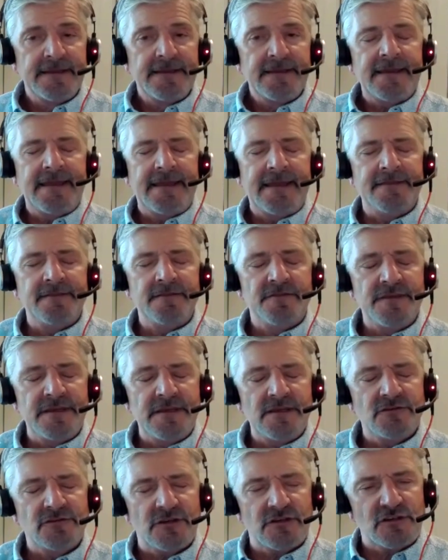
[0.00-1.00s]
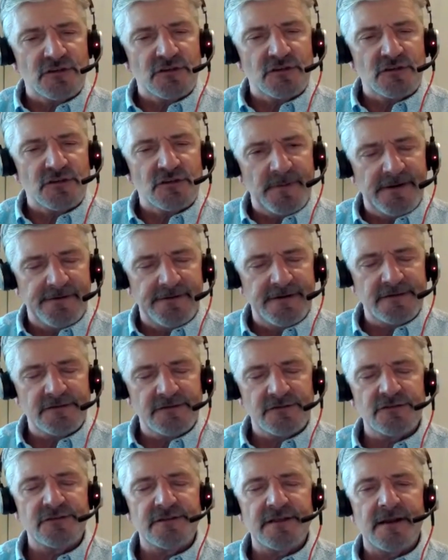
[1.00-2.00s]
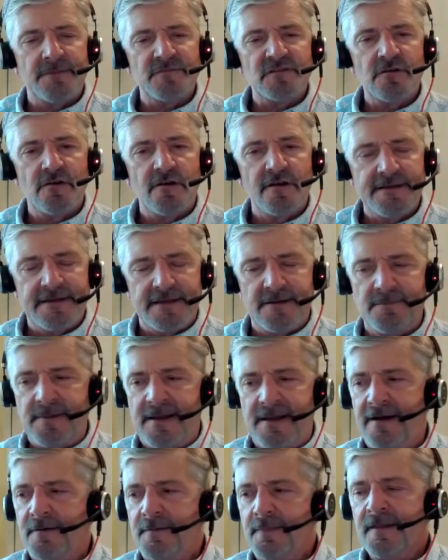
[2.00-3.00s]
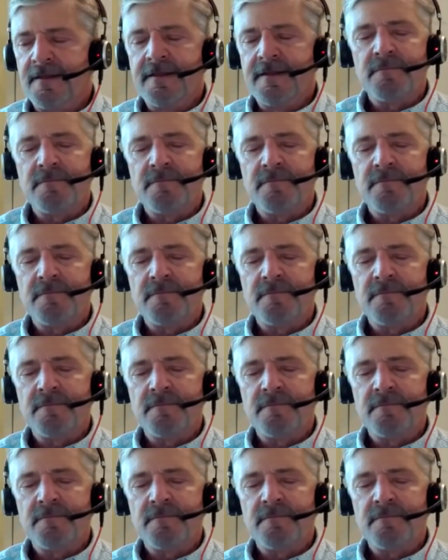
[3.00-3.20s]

And these experiences that I'm talking about